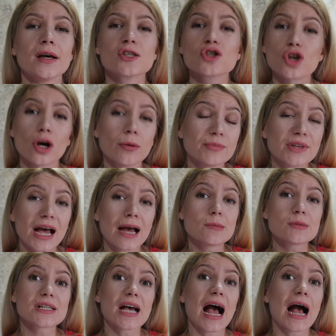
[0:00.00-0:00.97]

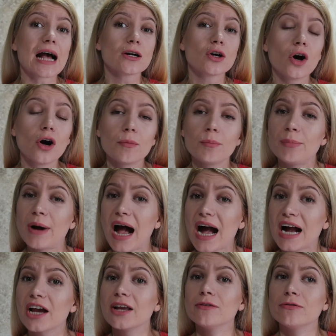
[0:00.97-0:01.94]
Sometimes I go
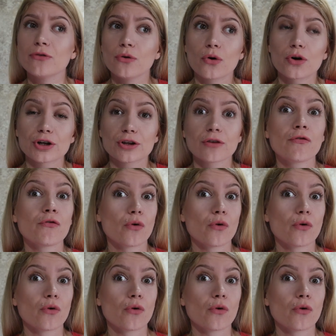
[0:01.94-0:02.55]
back and forth